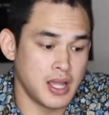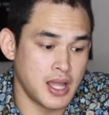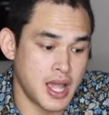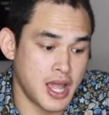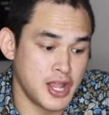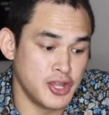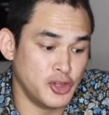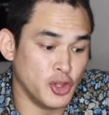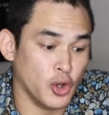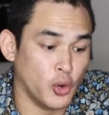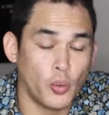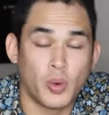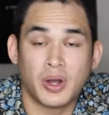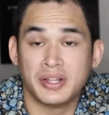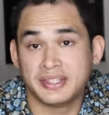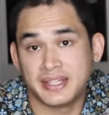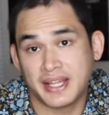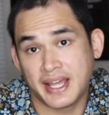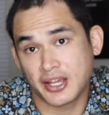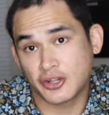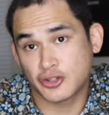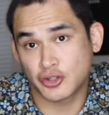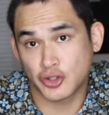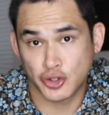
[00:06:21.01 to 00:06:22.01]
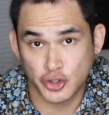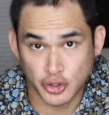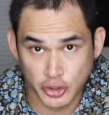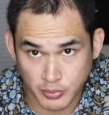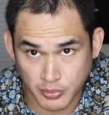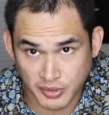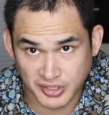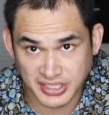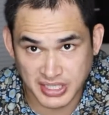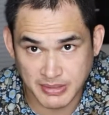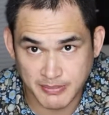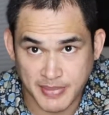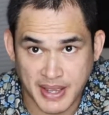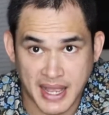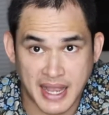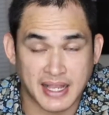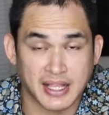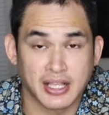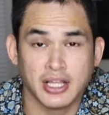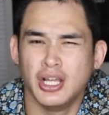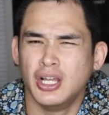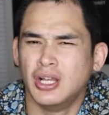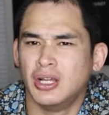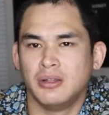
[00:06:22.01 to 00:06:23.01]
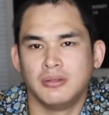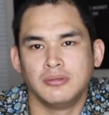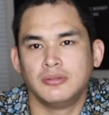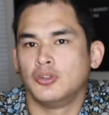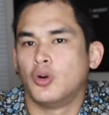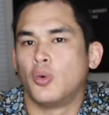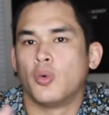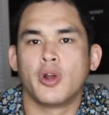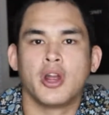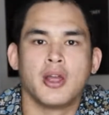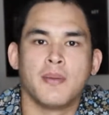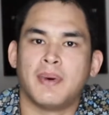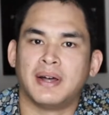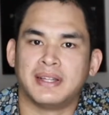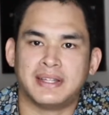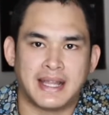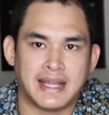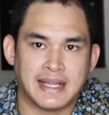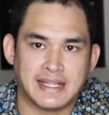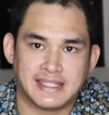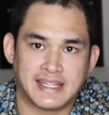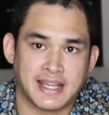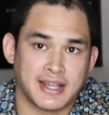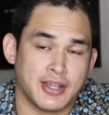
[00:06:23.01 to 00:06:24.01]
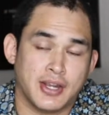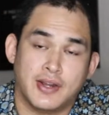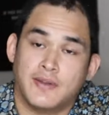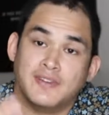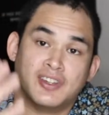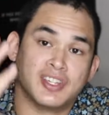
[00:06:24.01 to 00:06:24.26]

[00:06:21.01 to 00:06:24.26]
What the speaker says: and don't want the extra 2% back, don't worry about the executive.